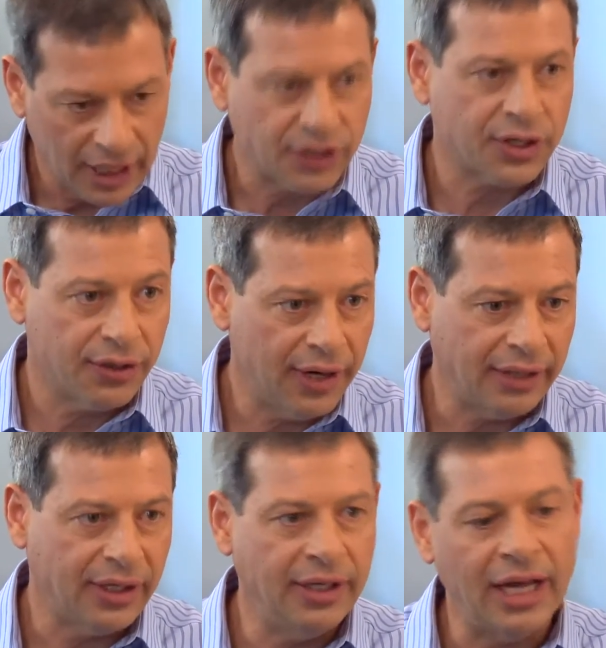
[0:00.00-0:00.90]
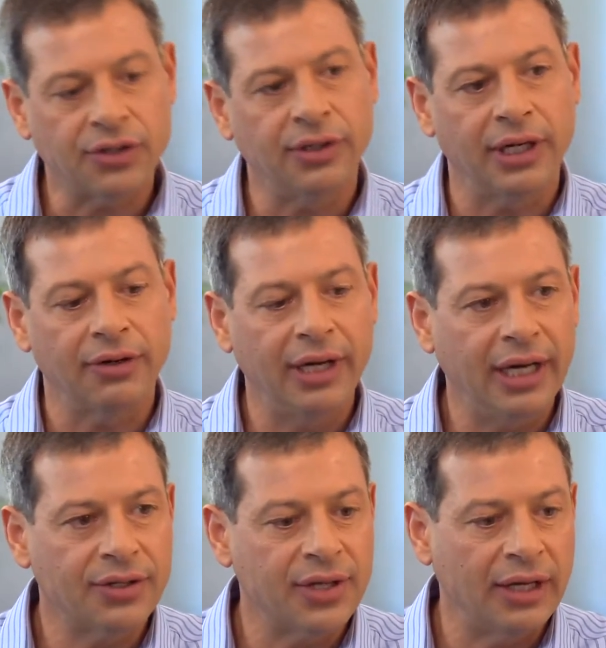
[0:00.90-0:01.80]
That's correct. And natural
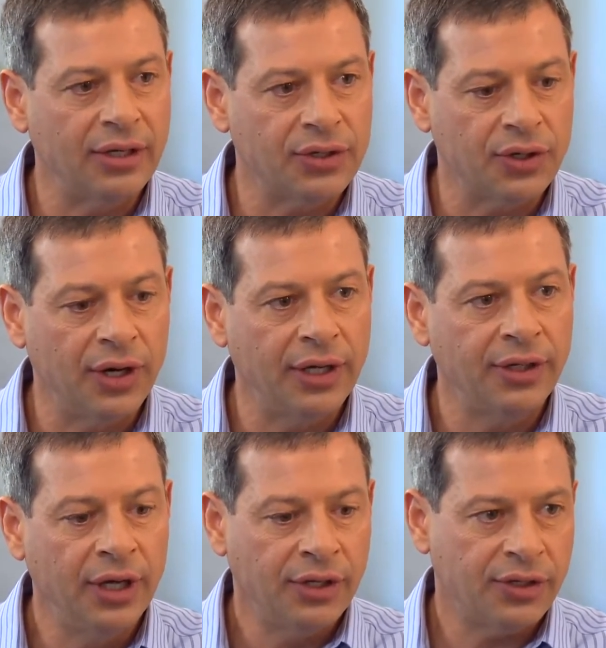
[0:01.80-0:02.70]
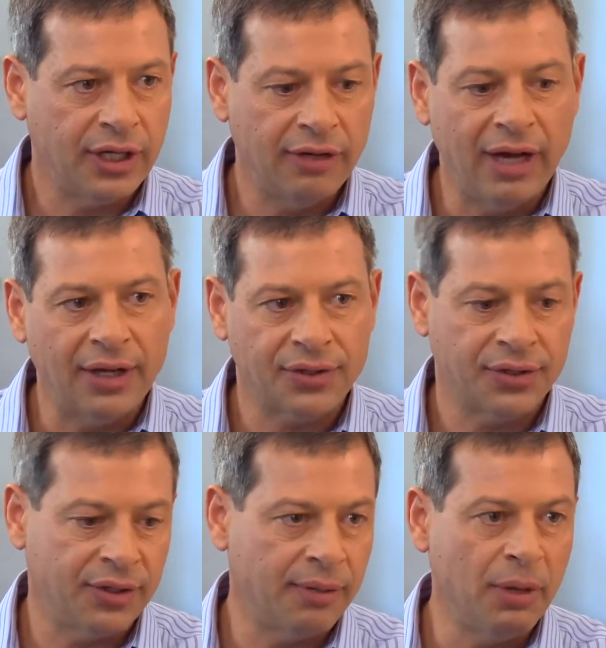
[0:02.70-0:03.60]
ingredients are designed to give
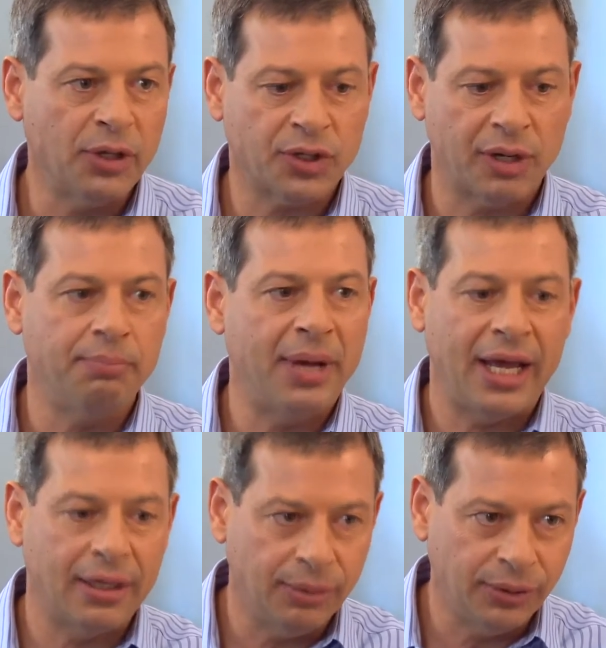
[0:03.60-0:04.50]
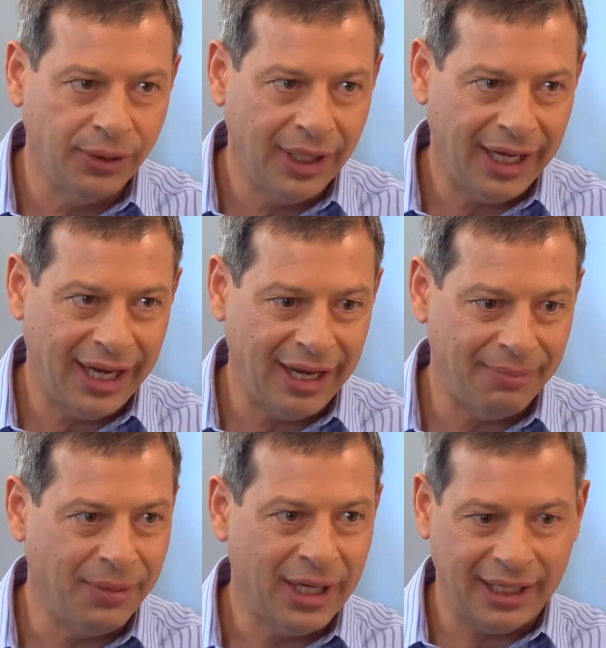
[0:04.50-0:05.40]
us the most compatible
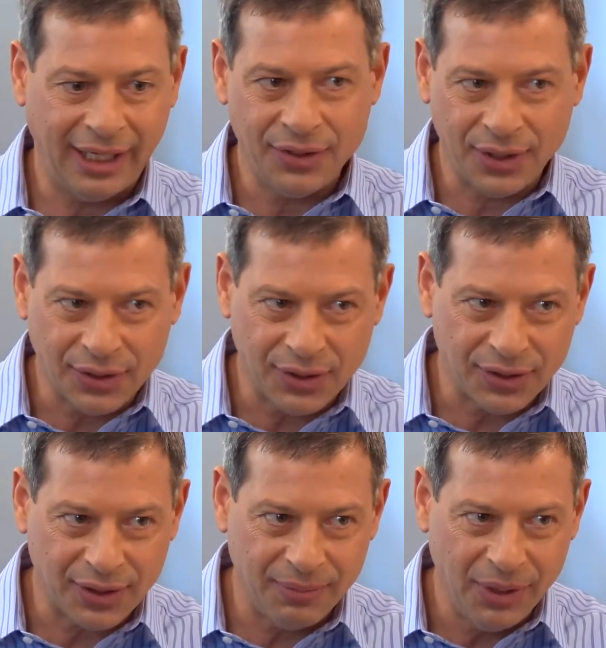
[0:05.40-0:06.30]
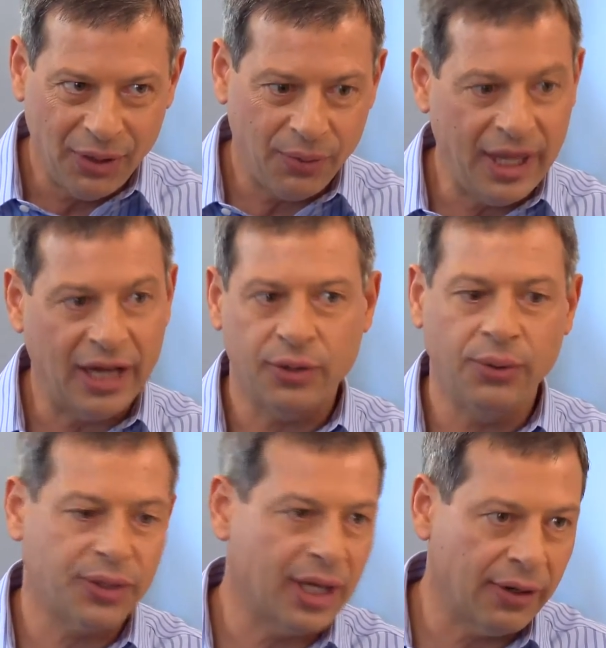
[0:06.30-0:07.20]
um, cleansing system without
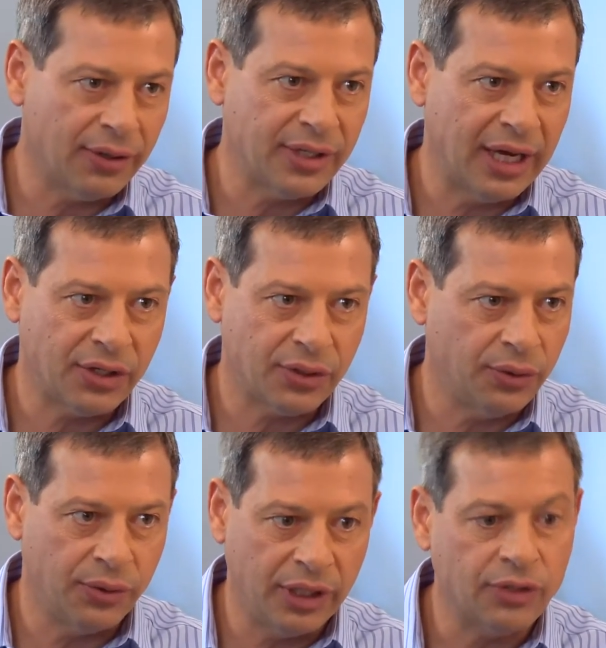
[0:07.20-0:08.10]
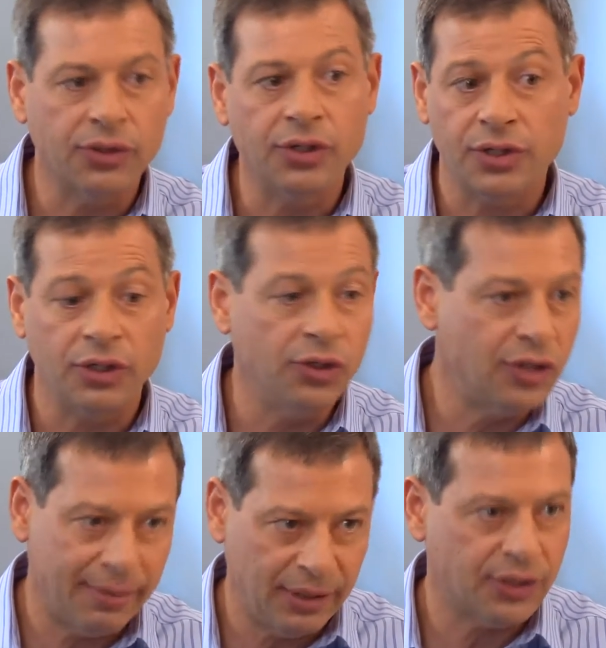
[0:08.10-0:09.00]
causing irritation or introducing new
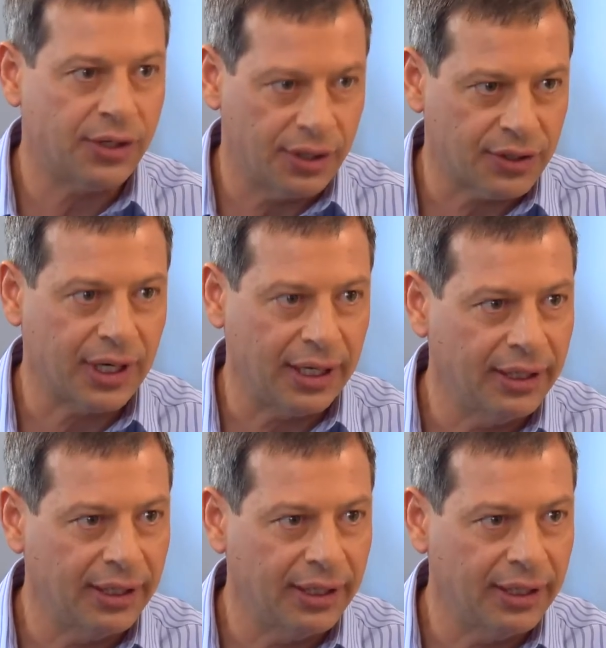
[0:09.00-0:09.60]
damage to the skin.